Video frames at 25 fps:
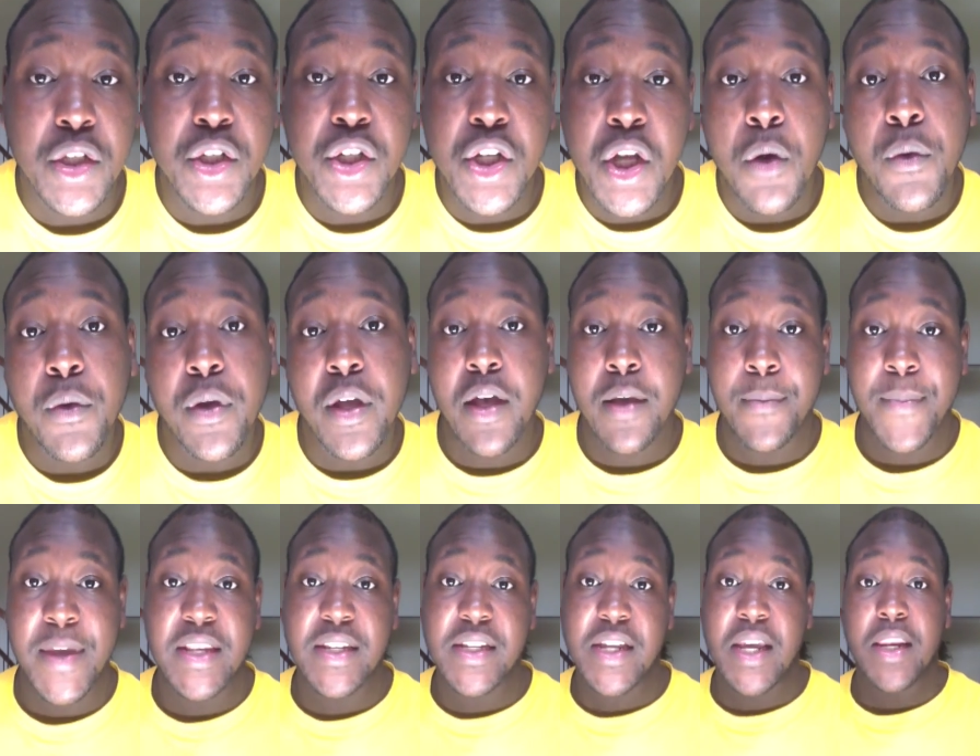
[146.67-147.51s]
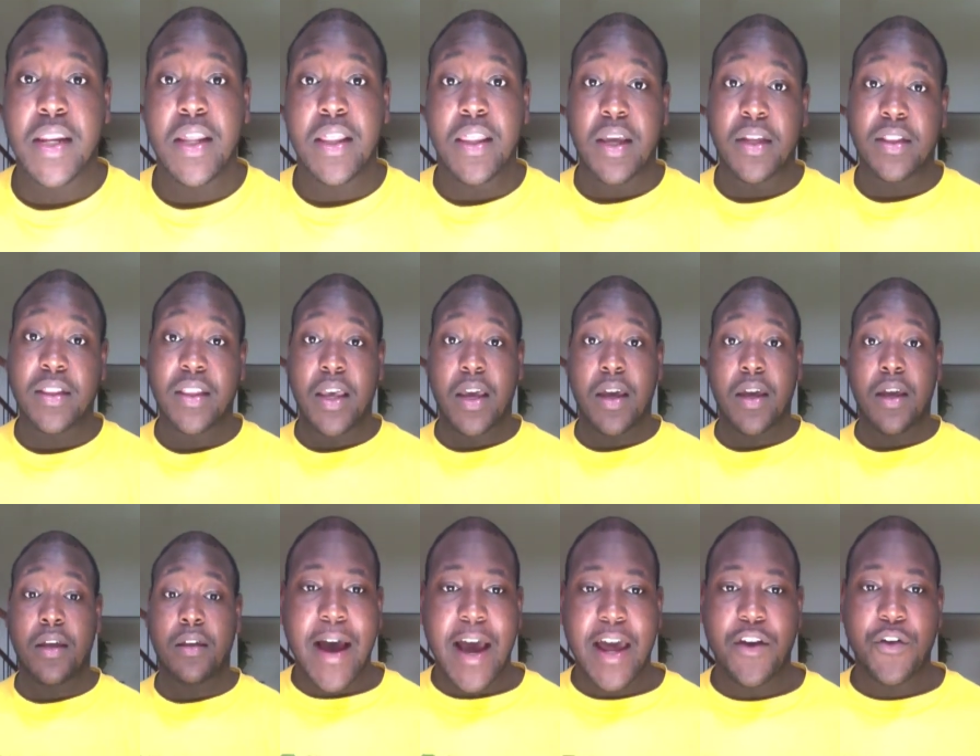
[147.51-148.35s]
Don't come at Danny like
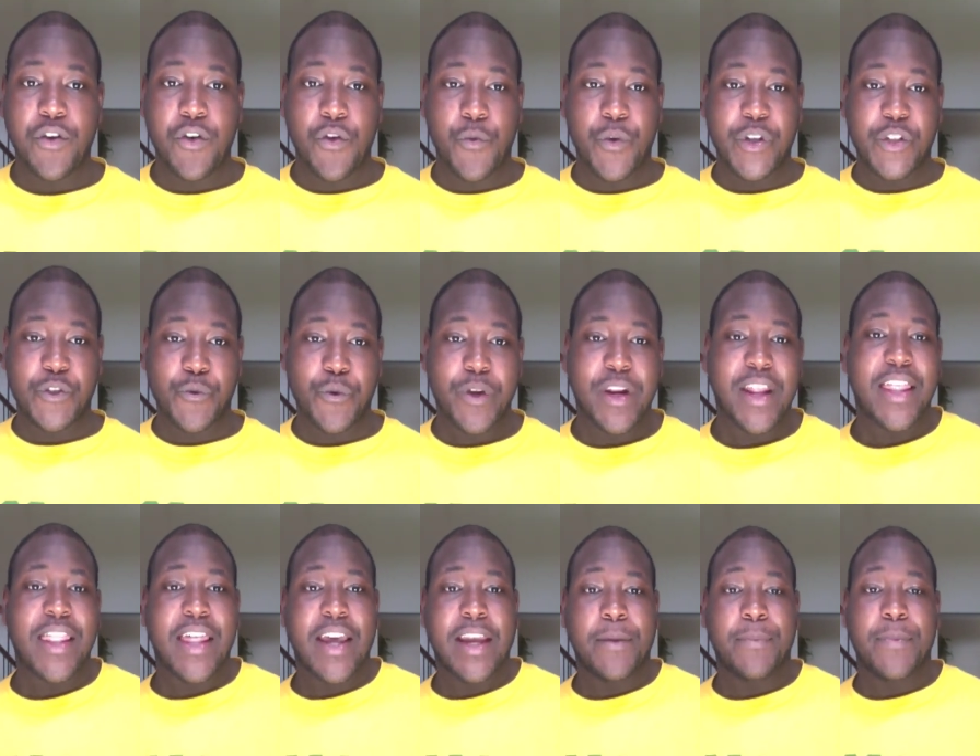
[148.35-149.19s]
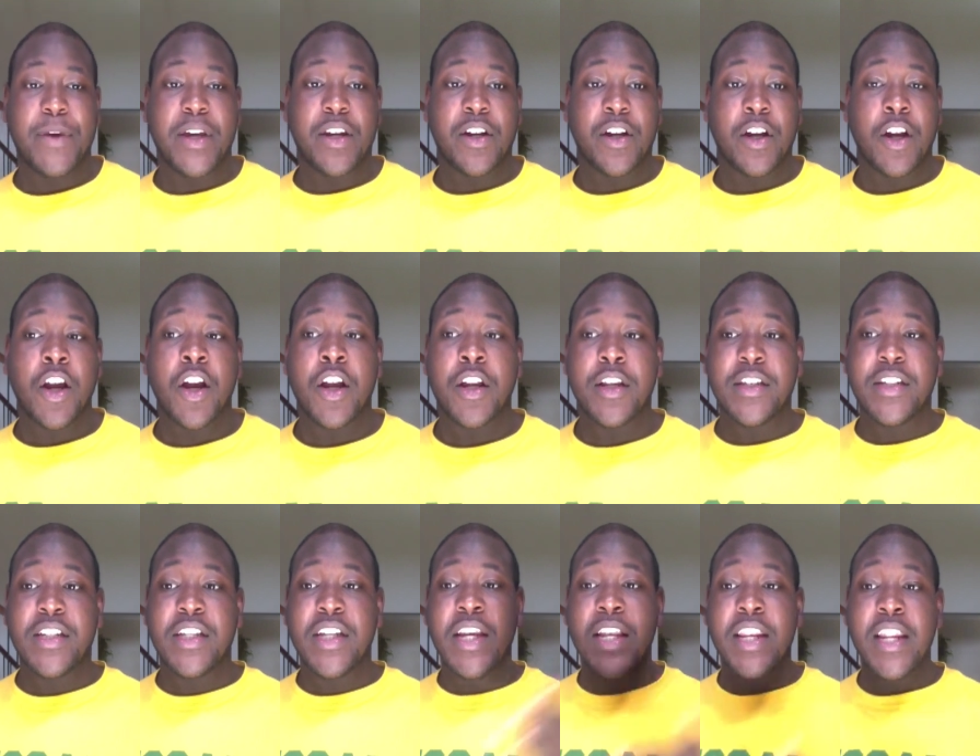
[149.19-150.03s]
that. I don't know which one I like better,
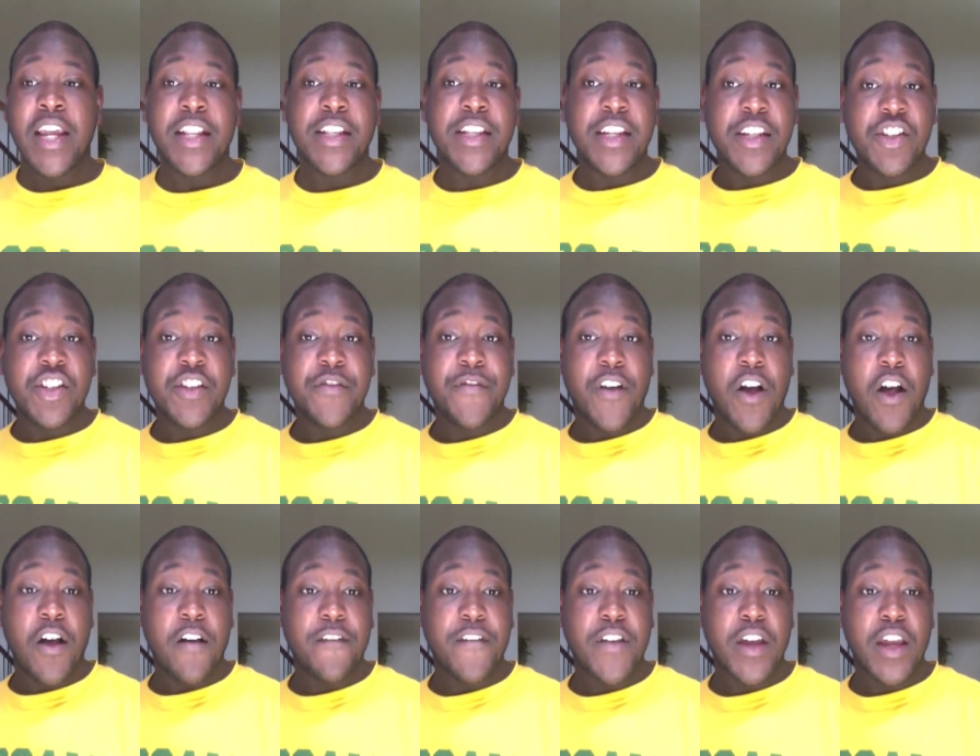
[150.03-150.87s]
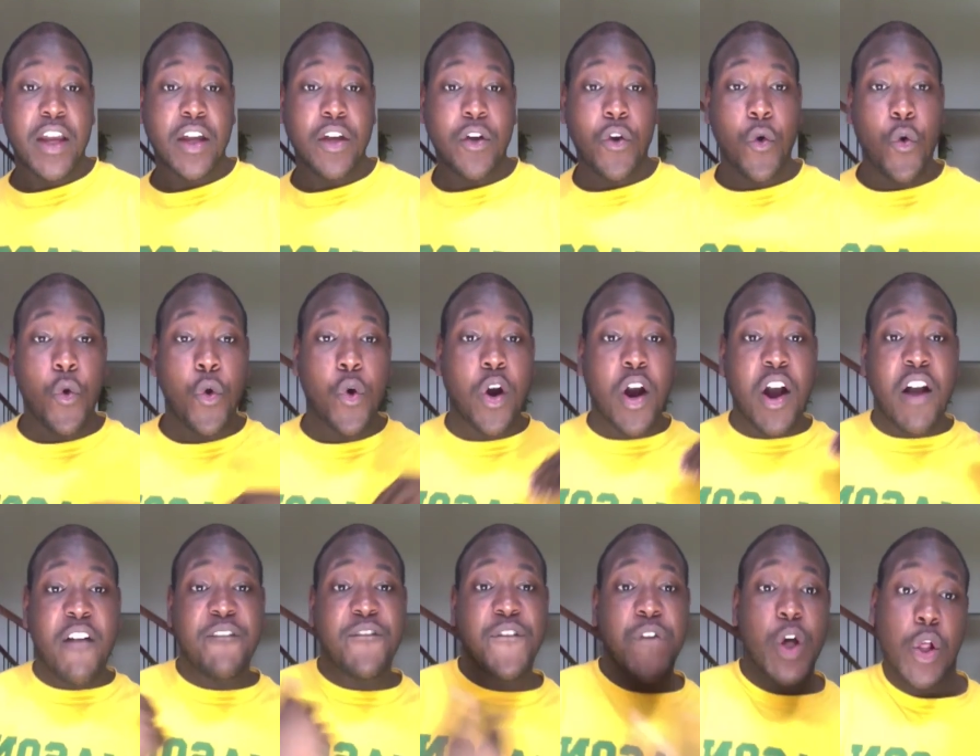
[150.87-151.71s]
DNA Digivolving
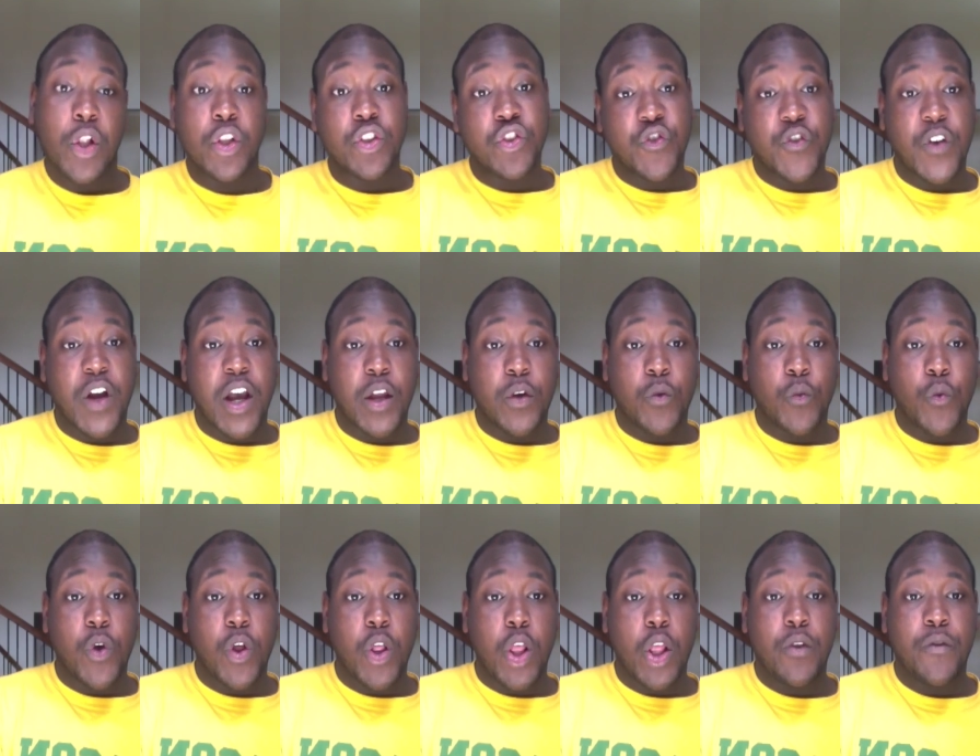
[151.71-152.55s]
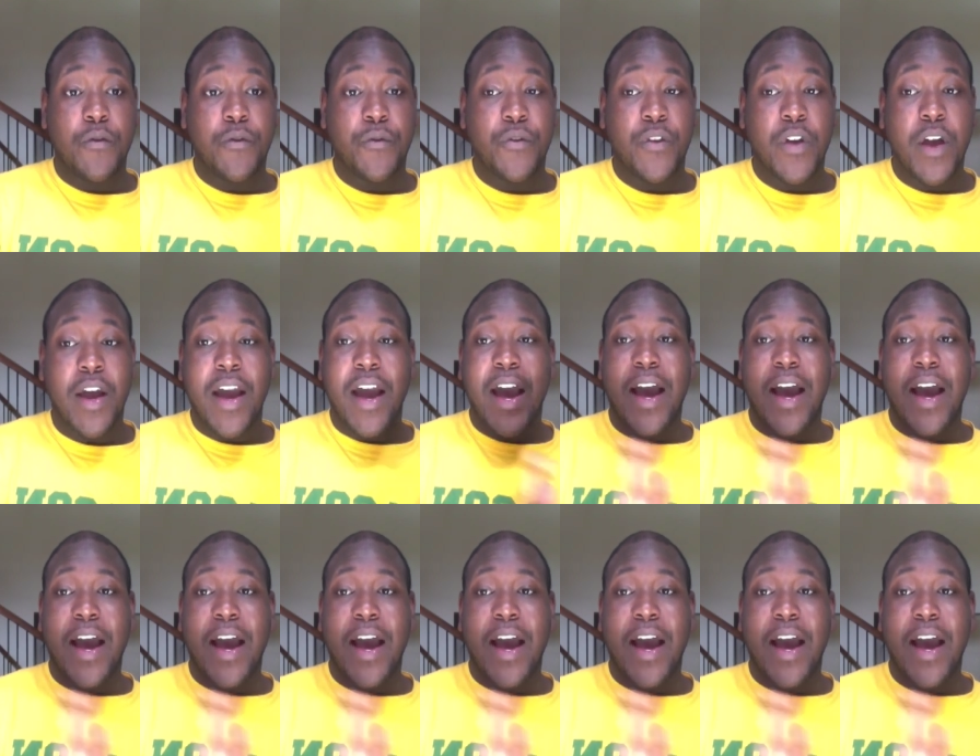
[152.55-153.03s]
or Voltron Wolf.